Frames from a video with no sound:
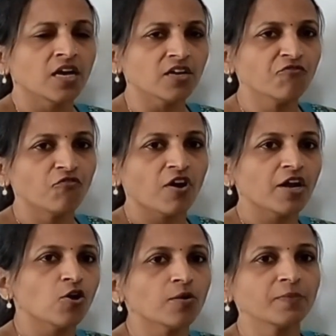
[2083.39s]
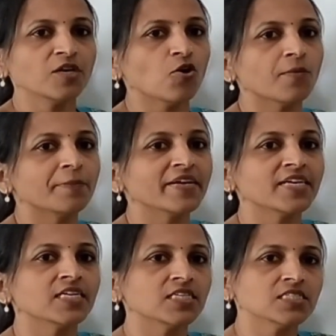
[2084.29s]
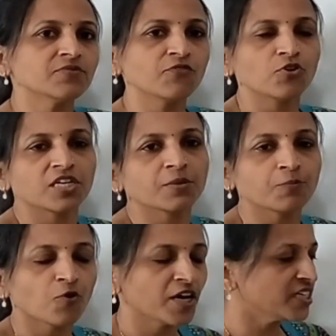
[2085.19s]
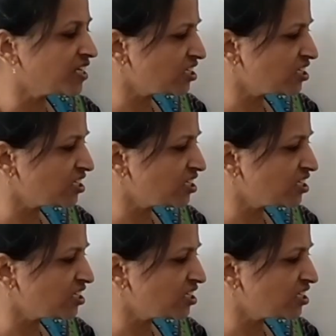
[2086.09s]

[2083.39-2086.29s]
If one of the operand is floating point,